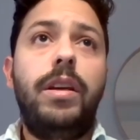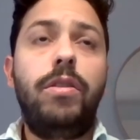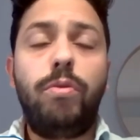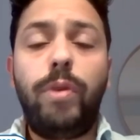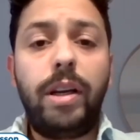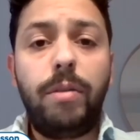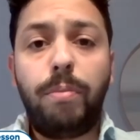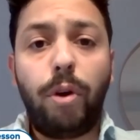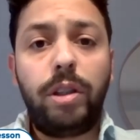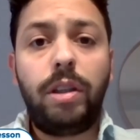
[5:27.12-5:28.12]
is really
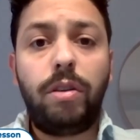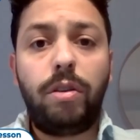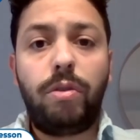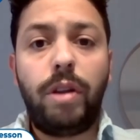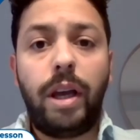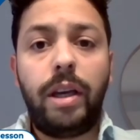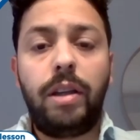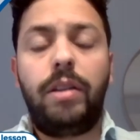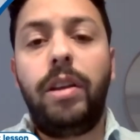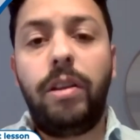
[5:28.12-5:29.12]
important.
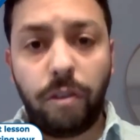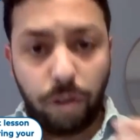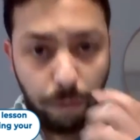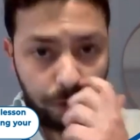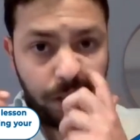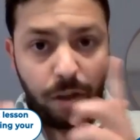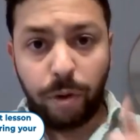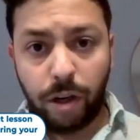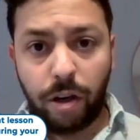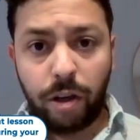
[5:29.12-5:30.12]
Like this is something that
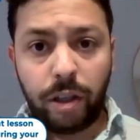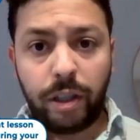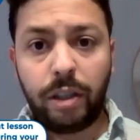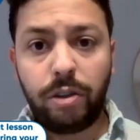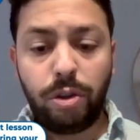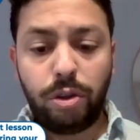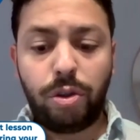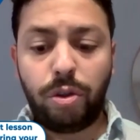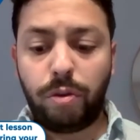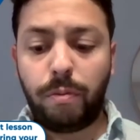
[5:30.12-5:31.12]
we learned that you
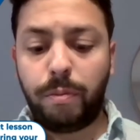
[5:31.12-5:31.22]
should